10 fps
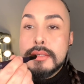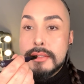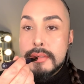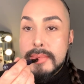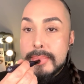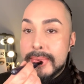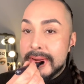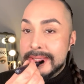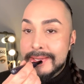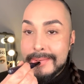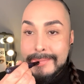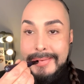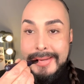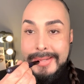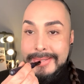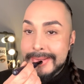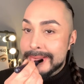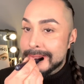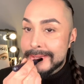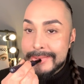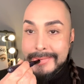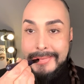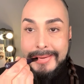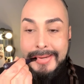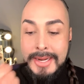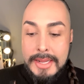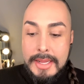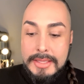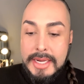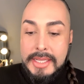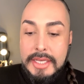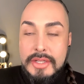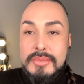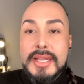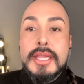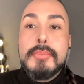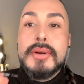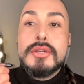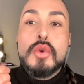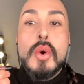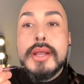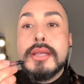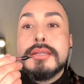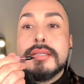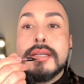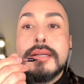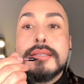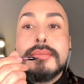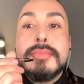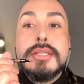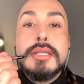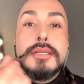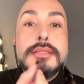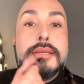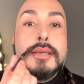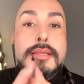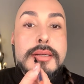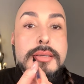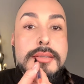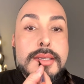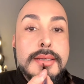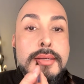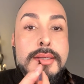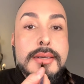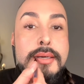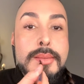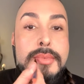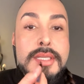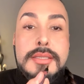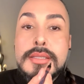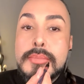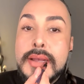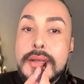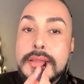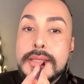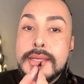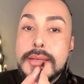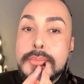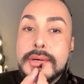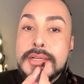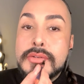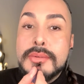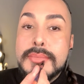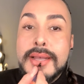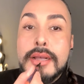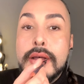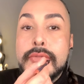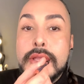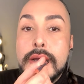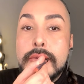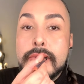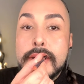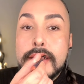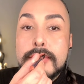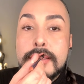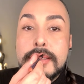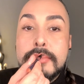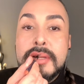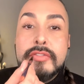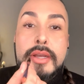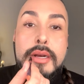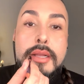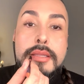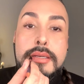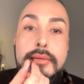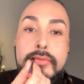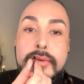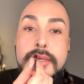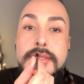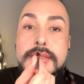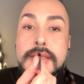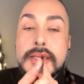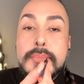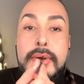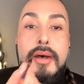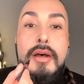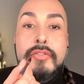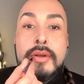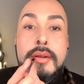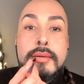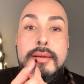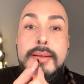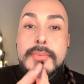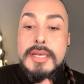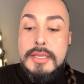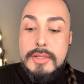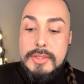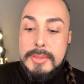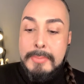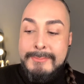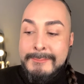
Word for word: Start by pressing it right into the center there. And then I can use my lip brush or I can just kind of smudge it in together. So um, this is the, the brush from the back of the Unforgettable Lip Definer. And then to finish the lip off, I'm gonna use